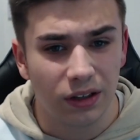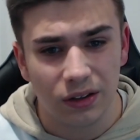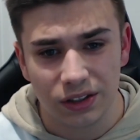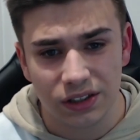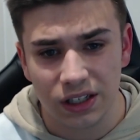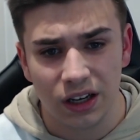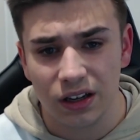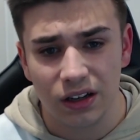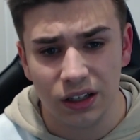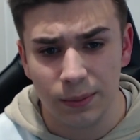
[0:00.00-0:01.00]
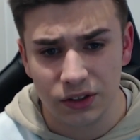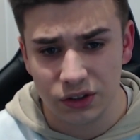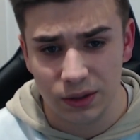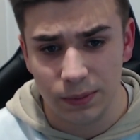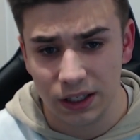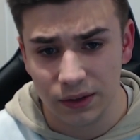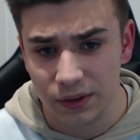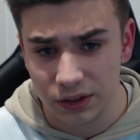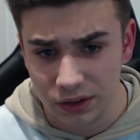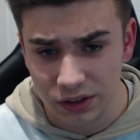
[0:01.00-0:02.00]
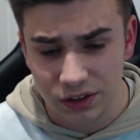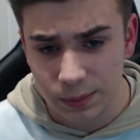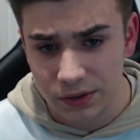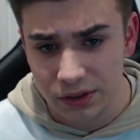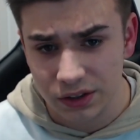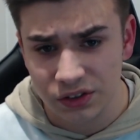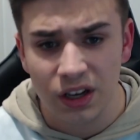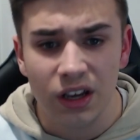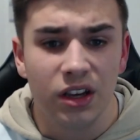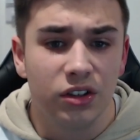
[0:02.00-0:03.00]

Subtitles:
but honestly I can't imagine it being a very good experience.